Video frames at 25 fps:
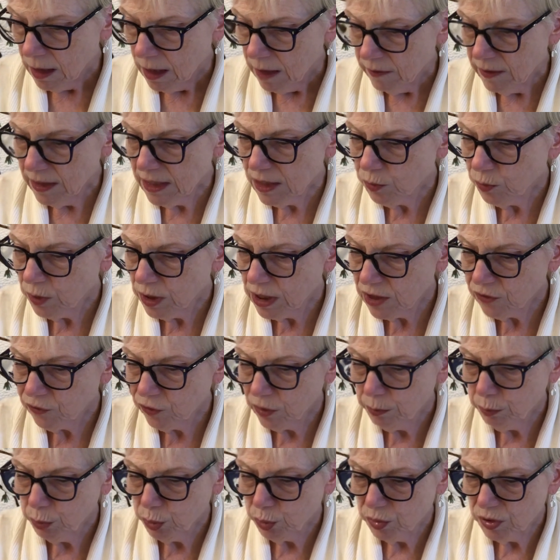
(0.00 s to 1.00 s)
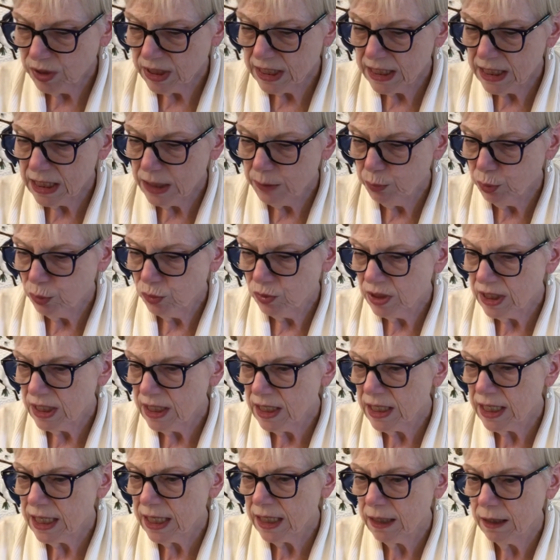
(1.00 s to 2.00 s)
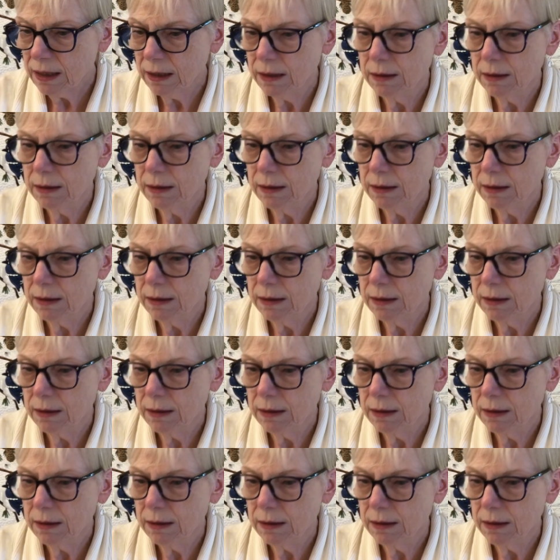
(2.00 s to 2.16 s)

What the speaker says: This one is from Puntini Puntini.